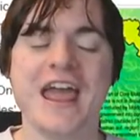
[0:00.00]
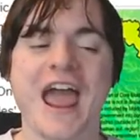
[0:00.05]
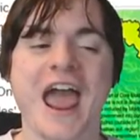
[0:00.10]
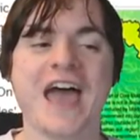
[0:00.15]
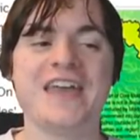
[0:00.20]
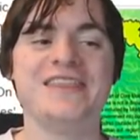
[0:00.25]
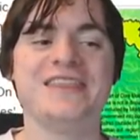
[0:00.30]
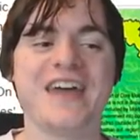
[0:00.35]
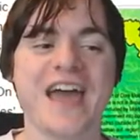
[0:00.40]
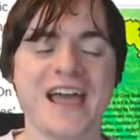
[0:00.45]

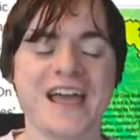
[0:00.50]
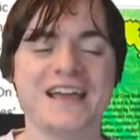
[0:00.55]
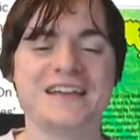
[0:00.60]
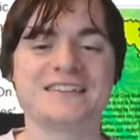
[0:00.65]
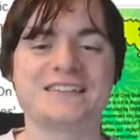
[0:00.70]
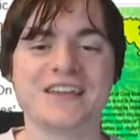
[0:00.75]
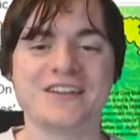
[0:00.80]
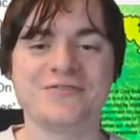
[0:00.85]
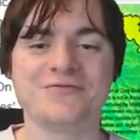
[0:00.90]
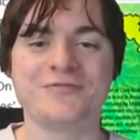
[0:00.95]
And that is
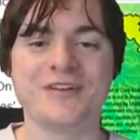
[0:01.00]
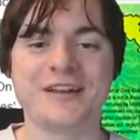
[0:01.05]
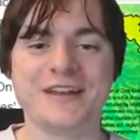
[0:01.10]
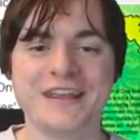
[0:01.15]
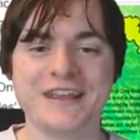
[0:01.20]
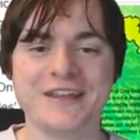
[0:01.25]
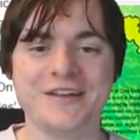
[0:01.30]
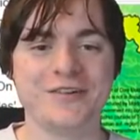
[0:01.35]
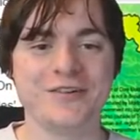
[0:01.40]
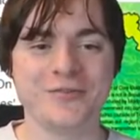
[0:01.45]
a
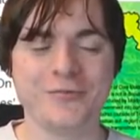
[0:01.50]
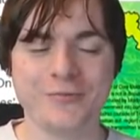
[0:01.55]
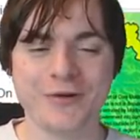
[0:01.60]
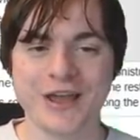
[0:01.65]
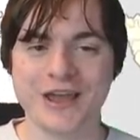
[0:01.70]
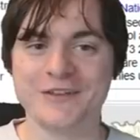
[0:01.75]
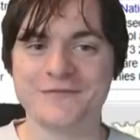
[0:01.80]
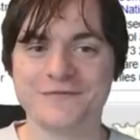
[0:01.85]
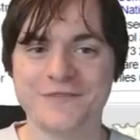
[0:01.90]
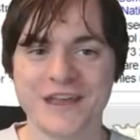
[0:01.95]
really
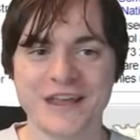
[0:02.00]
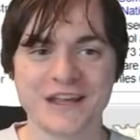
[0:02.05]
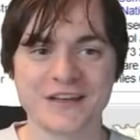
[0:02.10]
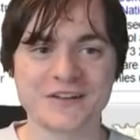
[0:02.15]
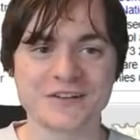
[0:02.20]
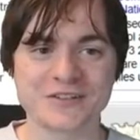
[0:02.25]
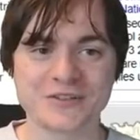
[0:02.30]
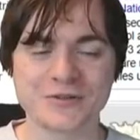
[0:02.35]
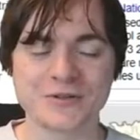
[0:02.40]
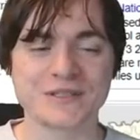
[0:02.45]
weird thing
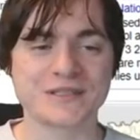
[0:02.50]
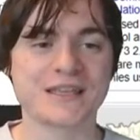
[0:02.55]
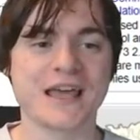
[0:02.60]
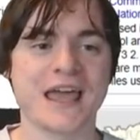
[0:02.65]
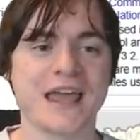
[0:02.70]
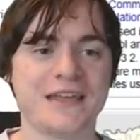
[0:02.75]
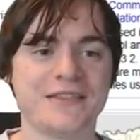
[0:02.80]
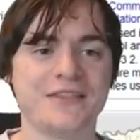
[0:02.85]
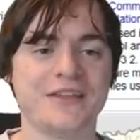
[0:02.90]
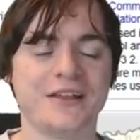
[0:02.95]
to
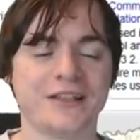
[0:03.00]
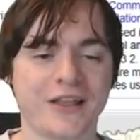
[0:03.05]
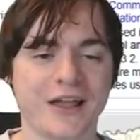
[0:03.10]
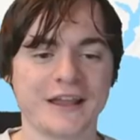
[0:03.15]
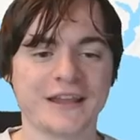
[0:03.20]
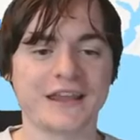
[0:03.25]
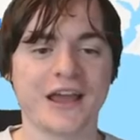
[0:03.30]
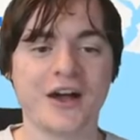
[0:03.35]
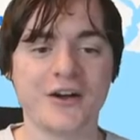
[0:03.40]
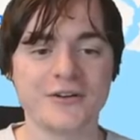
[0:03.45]
say, that,
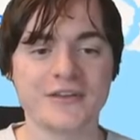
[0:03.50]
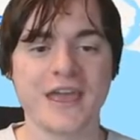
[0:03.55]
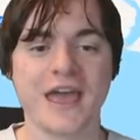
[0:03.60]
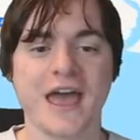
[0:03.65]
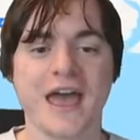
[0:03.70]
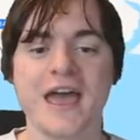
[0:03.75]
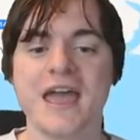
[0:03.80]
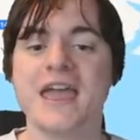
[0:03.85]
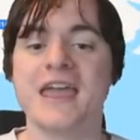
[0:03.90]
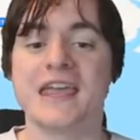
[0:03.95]
like, oh
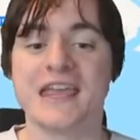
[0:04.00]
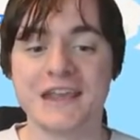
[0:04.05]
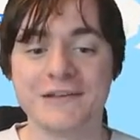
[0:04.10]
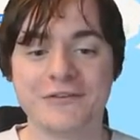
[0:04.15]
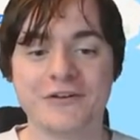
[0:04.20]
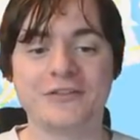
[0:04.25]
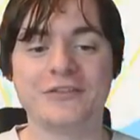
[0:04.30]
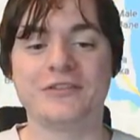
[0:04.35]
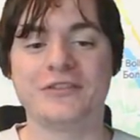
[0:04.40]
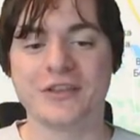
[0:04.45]
yeah,
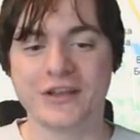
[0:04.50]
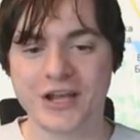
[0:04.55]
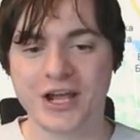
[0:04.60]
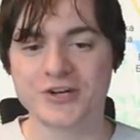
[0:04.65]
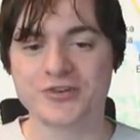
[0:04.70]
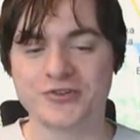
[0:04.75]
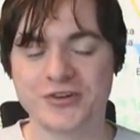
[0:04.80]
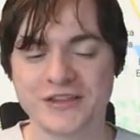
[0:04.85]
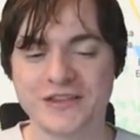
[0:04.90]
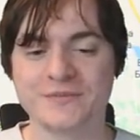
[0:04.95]
even the
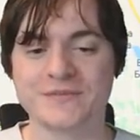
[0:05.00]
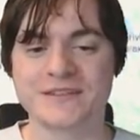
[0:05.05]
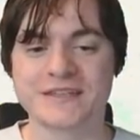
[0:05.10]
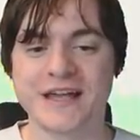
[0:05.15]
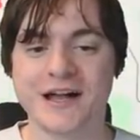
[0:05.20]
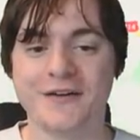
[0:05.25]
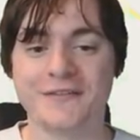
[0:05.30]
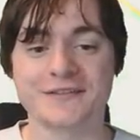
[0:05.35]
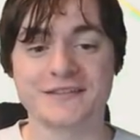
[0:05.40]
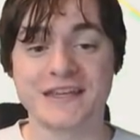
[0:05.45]
country
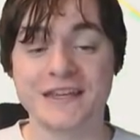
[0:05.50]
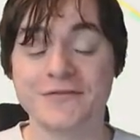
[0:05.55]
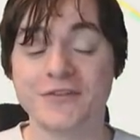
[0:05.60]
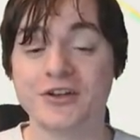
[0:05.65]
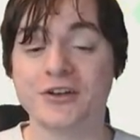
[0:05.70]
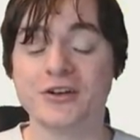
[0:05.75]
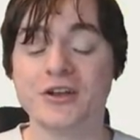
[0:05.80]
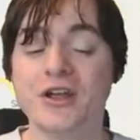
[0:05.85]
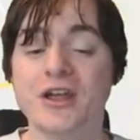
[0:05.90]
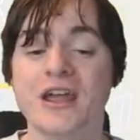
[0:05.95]
themselves,
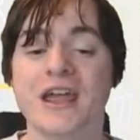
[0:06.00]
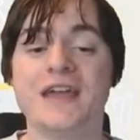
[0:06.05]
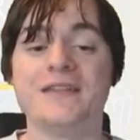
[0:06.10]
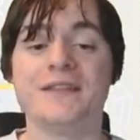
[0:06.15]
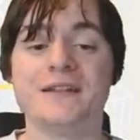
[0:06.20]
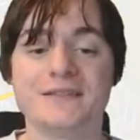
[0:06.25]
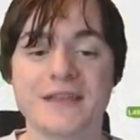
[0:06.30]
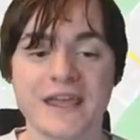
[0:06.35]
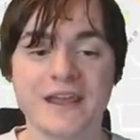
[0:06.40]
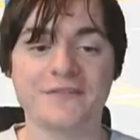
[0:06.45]
even in the
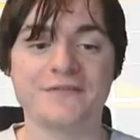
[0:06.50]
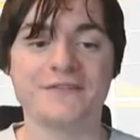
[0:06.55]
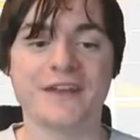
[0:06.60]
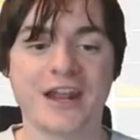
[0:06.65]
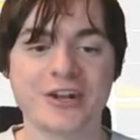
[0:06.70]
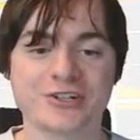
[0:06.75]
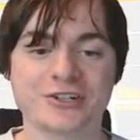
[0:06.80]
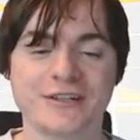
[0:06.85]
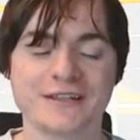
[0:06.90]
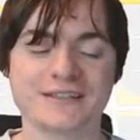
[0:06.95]
day of
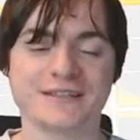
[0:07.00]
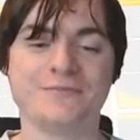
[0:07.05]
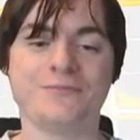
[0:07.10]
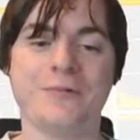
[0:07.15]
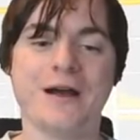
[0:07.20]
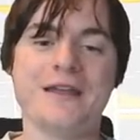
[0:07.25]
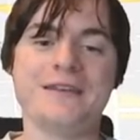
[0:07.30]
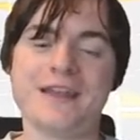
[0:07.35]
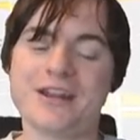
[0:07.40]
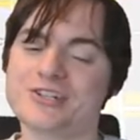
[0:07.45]
nationalism,
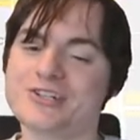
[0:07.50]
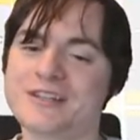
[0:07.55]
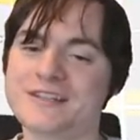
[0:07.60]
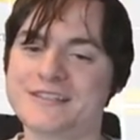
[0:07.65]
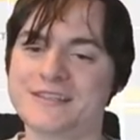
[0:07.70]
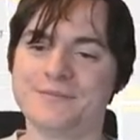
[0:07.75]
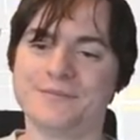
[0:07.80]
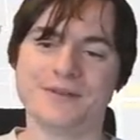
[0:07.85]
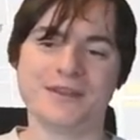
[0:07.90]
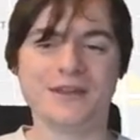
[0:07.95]
where
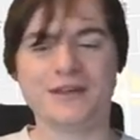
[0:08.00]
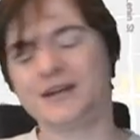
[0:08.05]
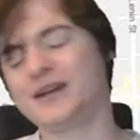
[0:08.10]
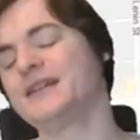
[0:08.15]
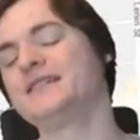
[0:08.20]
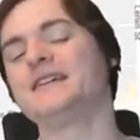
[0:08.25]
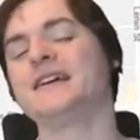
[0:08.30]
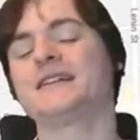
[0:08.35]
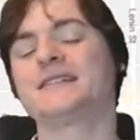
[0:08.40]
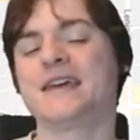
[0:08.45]
nationalism can
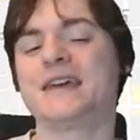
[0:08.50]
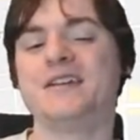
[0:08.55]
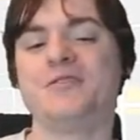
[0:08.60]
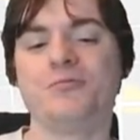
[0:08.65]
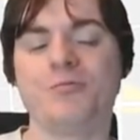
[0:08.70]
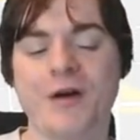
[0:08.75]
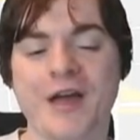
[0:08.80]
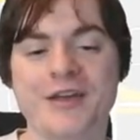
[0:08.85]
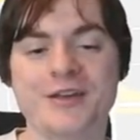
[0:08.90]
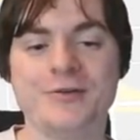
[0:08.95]
dictate
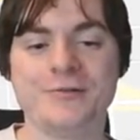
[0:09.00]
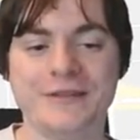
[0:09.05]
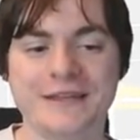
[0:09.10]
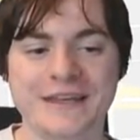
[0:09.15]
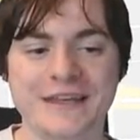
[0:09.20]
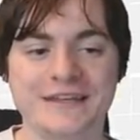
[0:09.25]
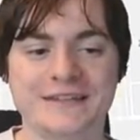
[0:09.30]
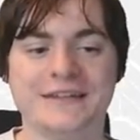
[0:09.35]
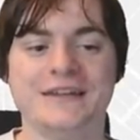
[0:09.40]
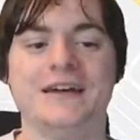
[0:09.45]
where you
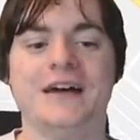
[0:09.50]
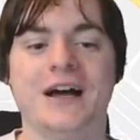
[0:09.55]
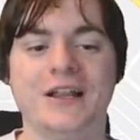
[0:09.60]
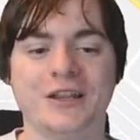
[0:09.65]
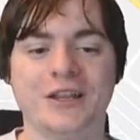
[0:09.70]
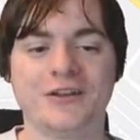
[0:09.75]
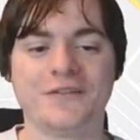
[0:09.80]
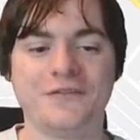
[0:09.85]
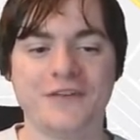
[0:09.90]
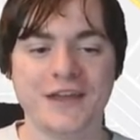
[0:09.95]
lead a
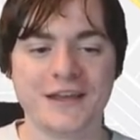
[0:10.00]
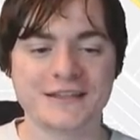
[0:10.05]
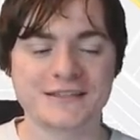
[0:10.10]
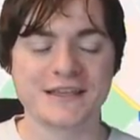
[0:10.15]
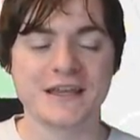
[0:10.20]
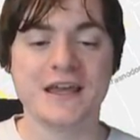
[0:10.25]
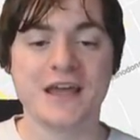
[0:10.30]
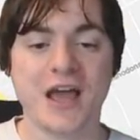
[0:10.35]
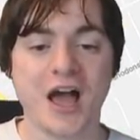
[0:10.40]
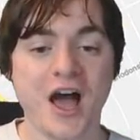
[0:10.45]
lot of things,
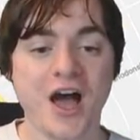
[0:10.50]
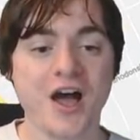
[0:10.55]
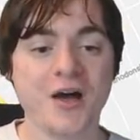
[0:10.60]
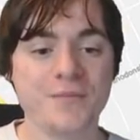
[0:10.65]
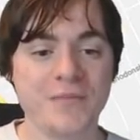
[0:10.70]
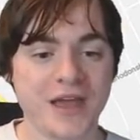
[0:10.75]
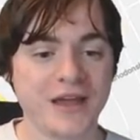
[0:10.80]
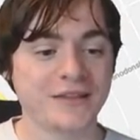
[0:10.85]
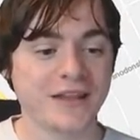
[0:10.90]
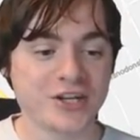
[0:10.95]

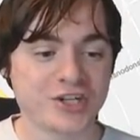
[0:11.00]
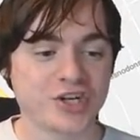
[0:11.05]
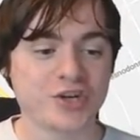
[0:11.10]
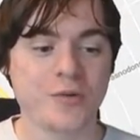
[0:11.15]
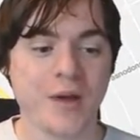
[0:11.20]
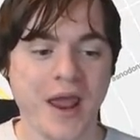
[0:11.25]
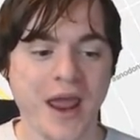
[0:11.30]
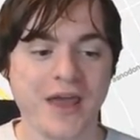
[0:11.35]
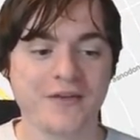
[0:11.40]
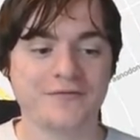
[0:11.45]
unless you
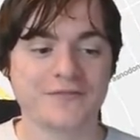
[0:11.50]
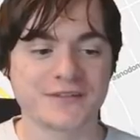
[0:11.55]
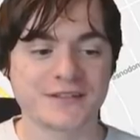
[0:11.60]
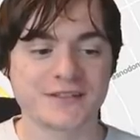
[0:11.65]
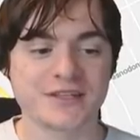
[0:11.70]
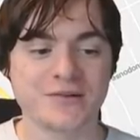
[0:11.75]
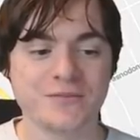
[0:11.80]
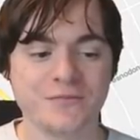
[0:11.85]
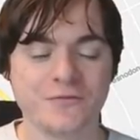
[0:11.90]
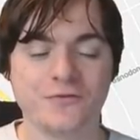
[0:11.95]
have
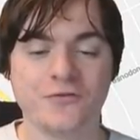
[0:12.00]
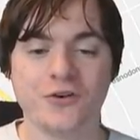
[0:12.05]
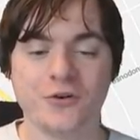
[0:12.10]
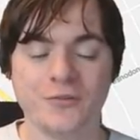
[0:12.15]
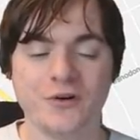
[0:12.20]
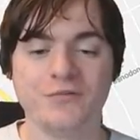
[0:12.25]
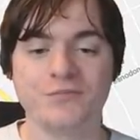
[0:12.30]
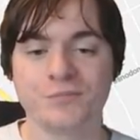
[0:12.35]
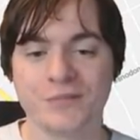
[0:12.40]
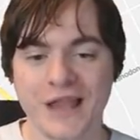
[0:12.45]
some form
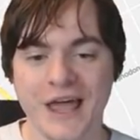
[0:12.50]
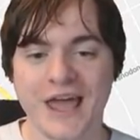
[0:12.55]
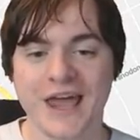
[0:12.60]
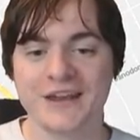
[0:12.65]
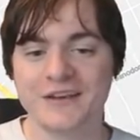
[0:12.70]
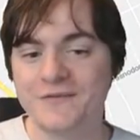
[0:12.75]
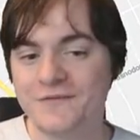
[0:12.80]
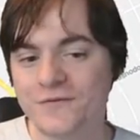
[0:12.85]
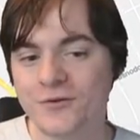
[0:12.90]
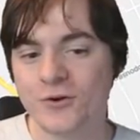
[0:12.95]
of
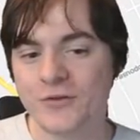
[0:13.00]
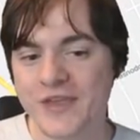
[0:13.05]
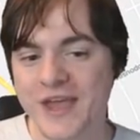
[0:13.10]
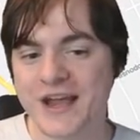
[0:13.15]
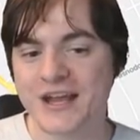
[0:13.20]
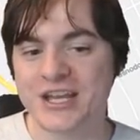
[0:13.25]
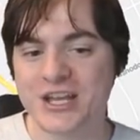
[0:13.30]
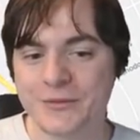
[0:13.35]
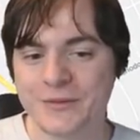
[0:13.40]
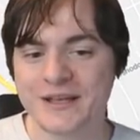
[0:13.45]
plan for the
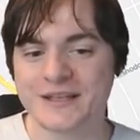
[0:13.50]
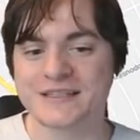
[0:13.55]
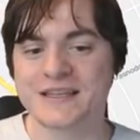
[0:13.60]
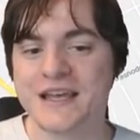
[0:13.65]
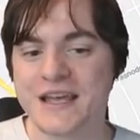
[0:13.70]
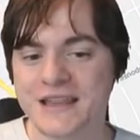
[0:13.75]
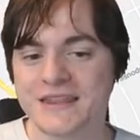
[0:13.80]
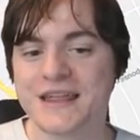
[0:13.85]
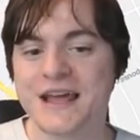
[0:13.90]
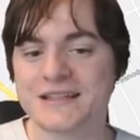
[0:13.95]
economics,
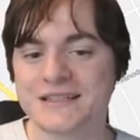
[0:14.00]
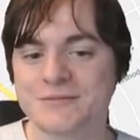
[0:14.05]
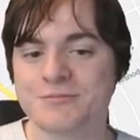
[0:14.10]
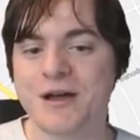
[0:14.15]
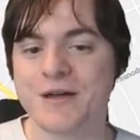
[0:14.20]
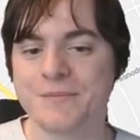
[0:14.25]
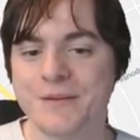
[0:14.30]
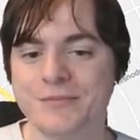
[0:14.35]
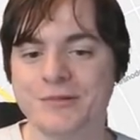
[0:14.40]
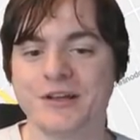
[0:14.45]
that's
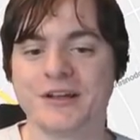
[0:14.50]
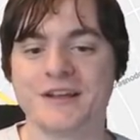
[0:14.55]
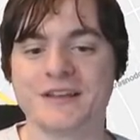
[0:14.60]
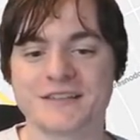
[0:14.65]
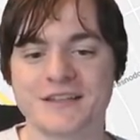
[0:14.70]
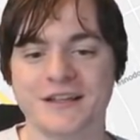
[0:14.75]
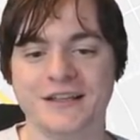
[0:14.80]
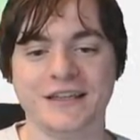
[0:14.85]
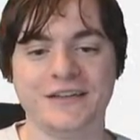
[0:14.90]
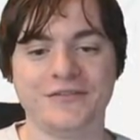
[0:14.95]
where people are going to
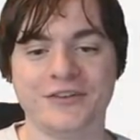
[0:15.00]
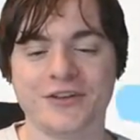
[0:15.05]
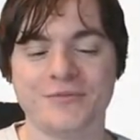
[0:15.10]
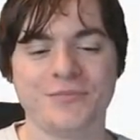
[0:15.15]
start leaving you.